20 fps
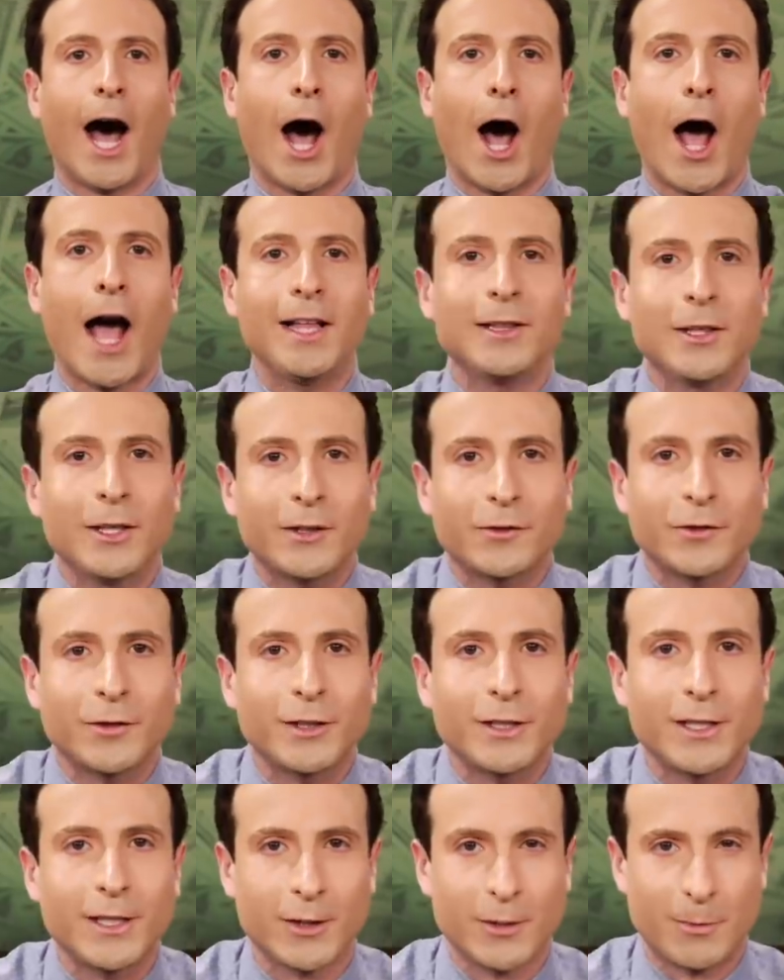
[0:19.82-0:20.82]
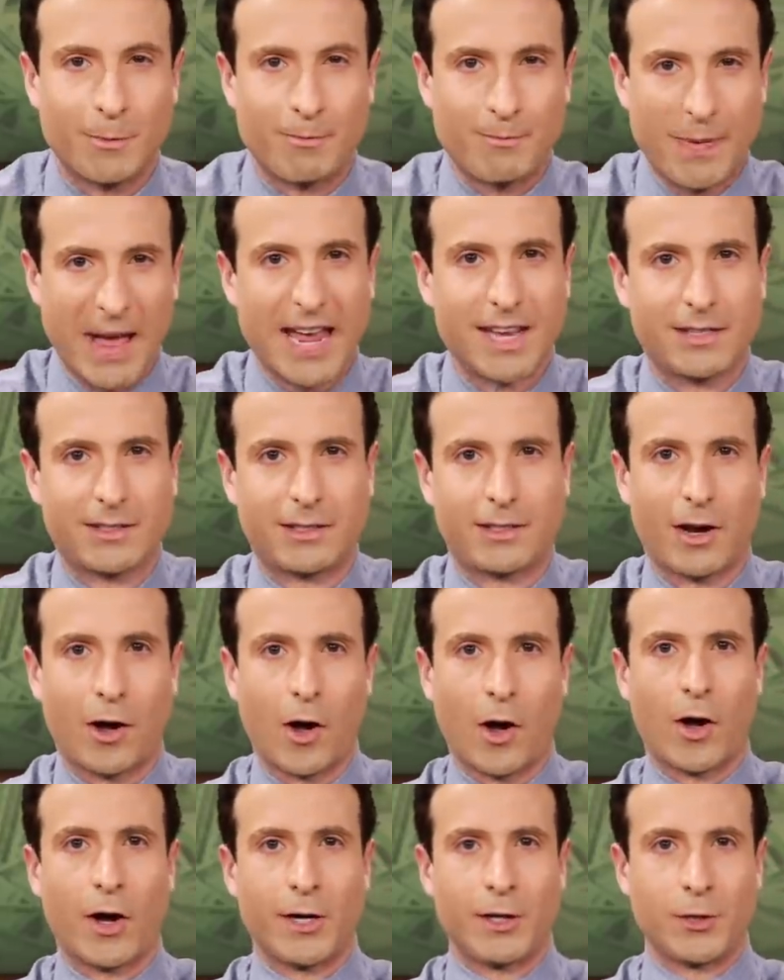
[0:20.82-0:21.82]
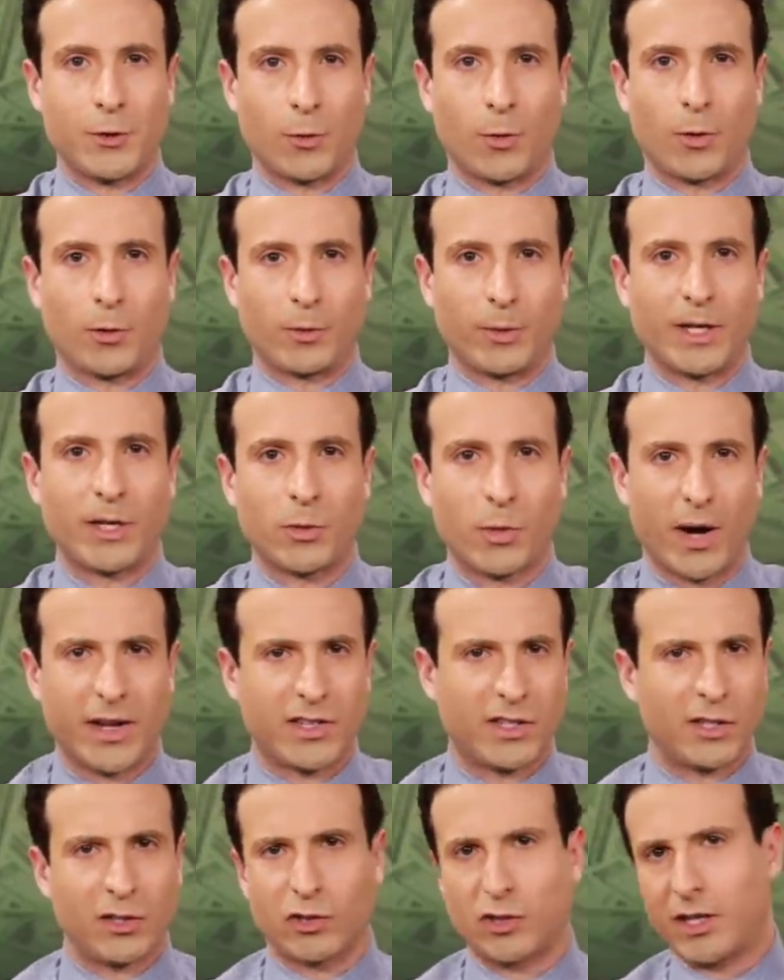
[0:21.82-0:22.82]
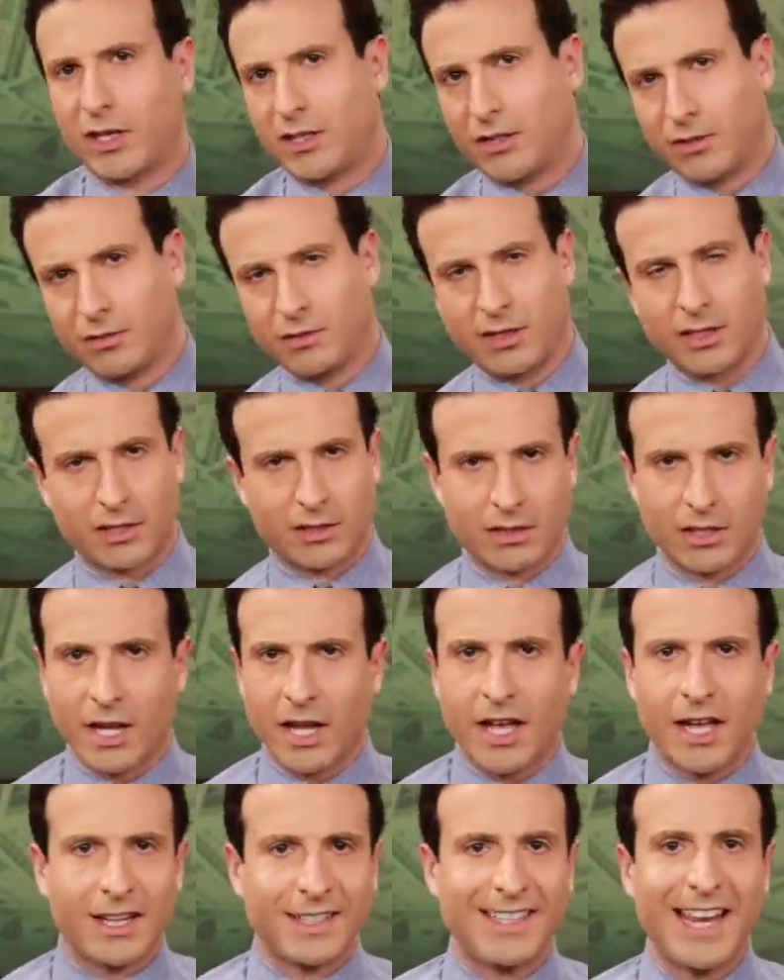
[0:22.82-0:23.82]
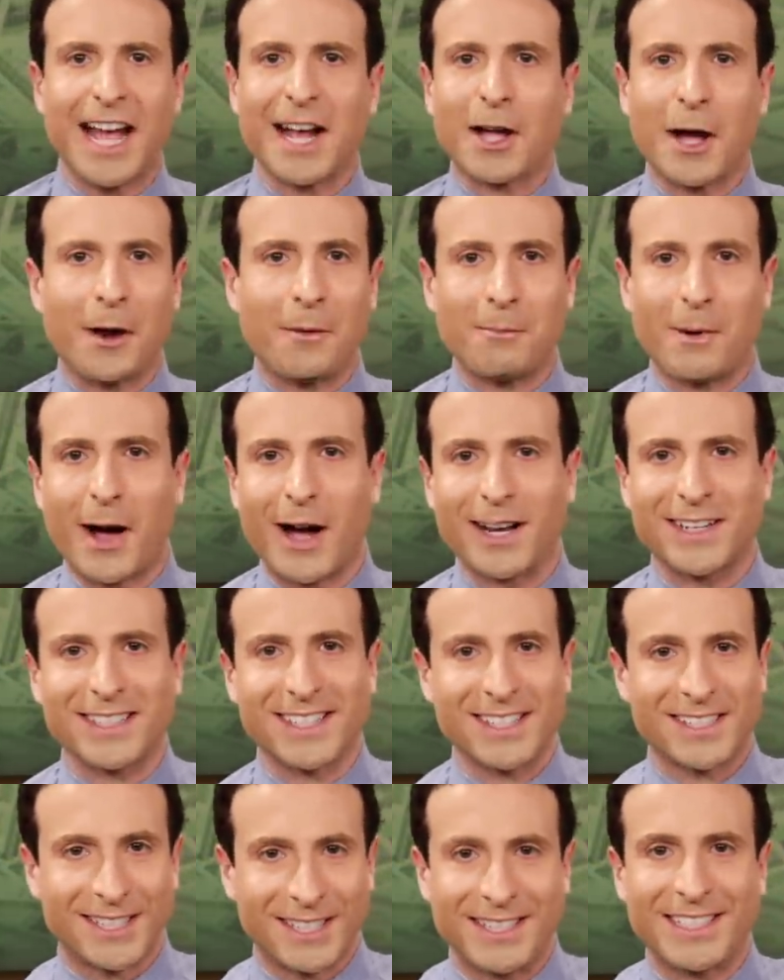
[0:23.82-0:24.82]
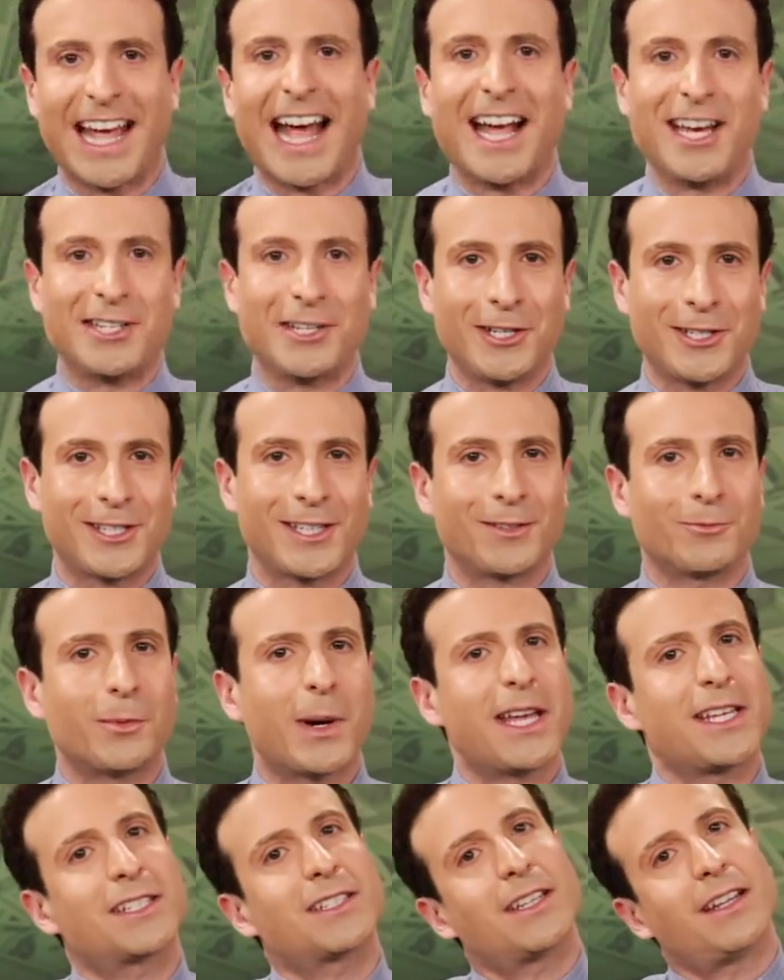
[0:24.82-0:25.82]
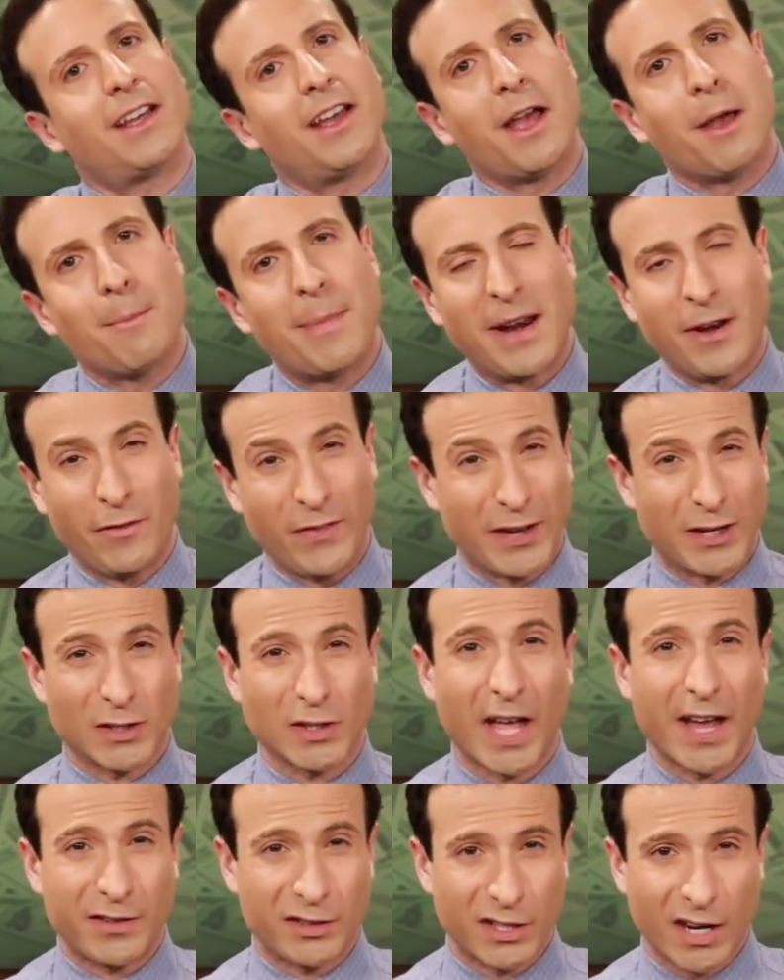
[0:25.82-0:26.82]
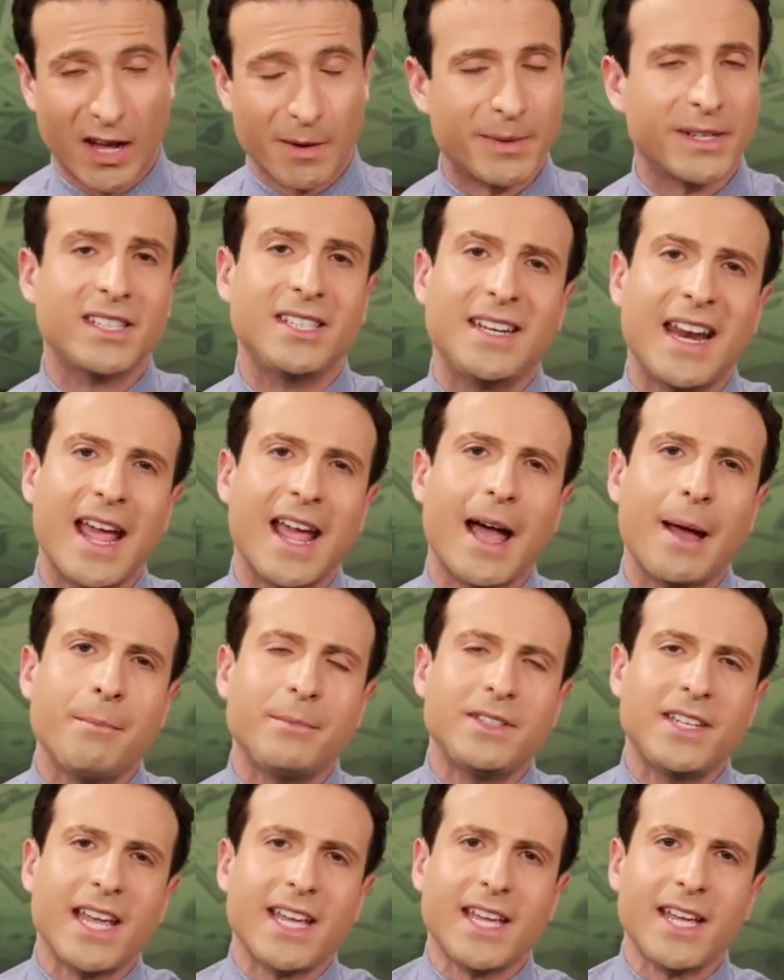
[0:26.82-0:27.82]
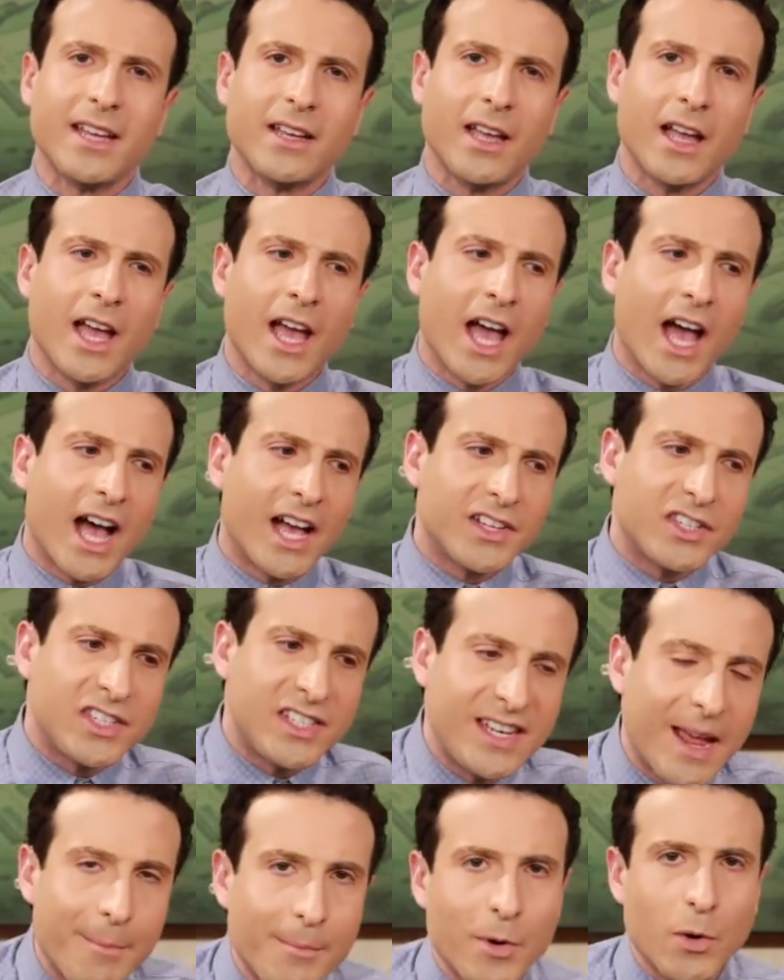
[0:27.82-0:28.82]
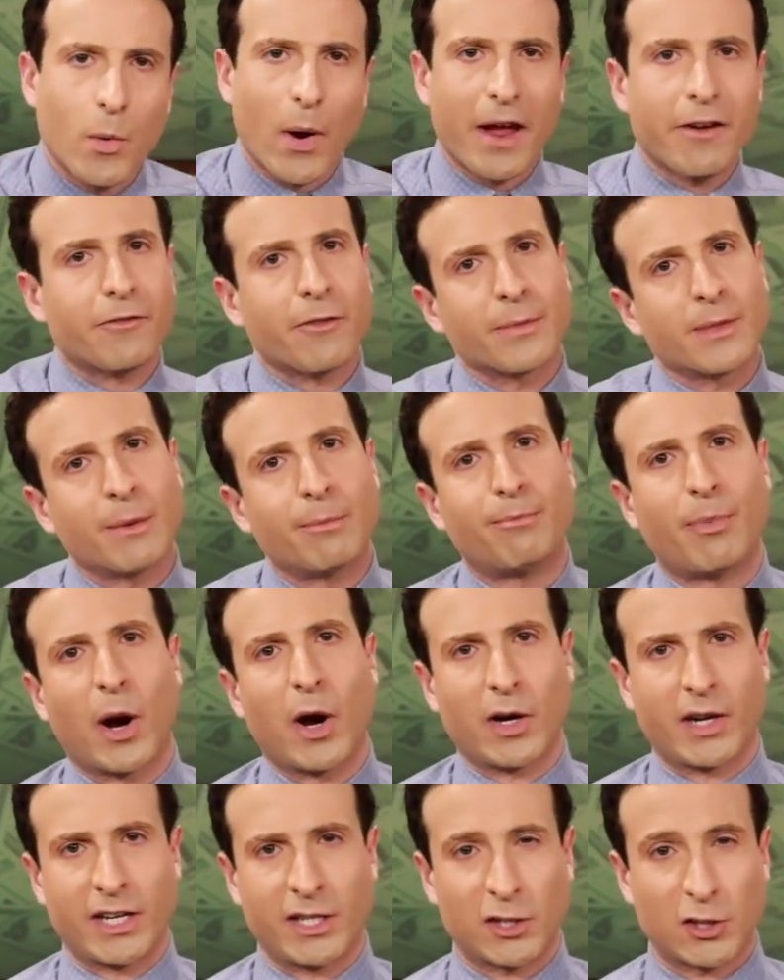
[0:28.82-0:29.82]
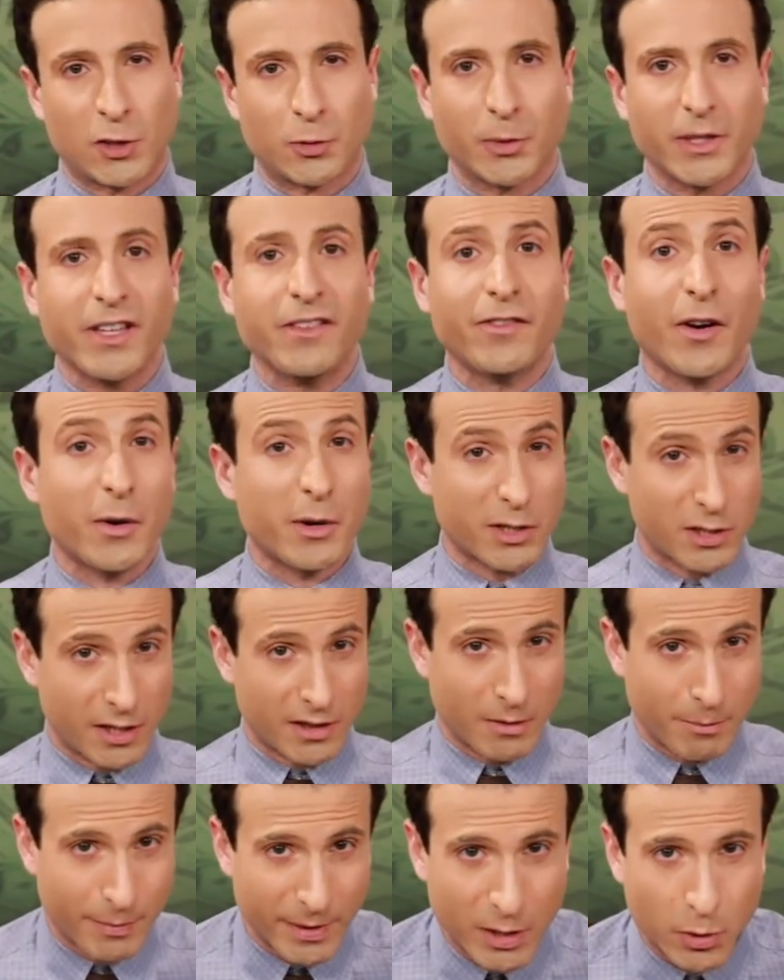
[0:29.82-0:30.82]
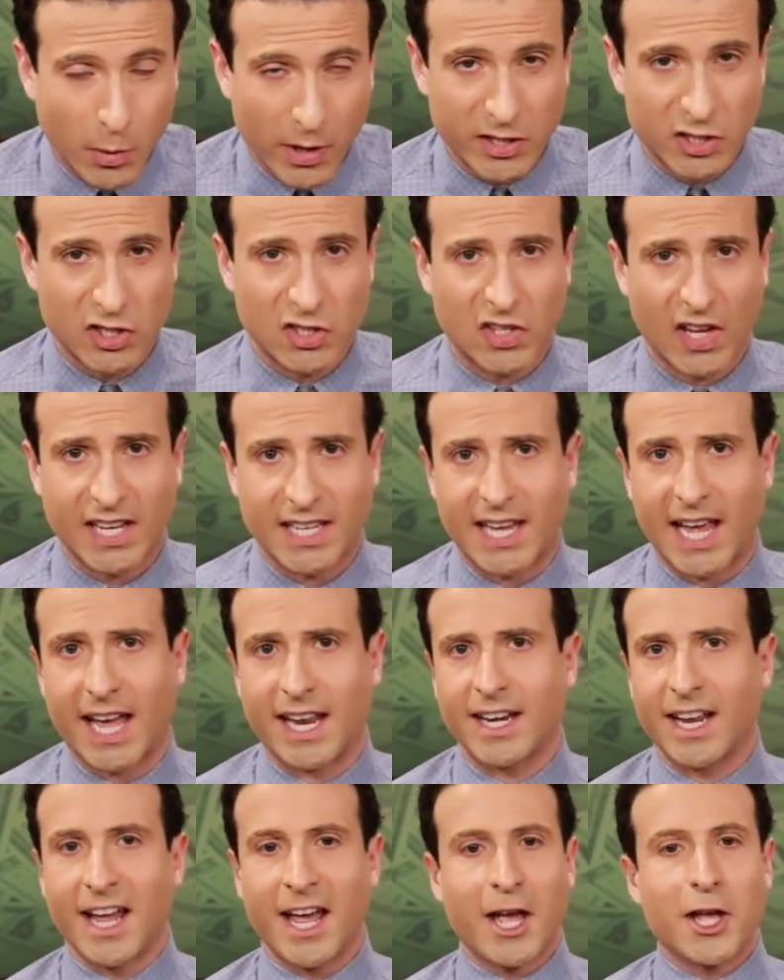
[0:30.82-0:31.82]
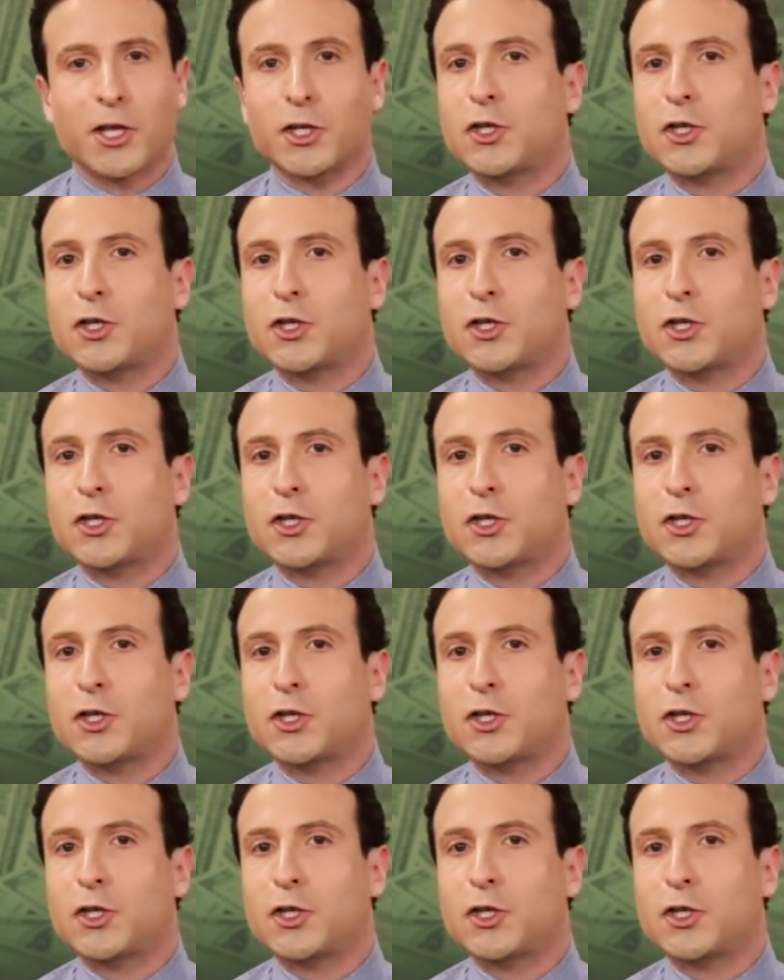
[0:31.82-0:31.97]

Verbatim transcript: I look for deals based on your requests, And usually I do these tech unboxings and gadgets and ways to benefit your lifestyle. But today I'm taking a step away from the bargains to really focus on the big questions I get.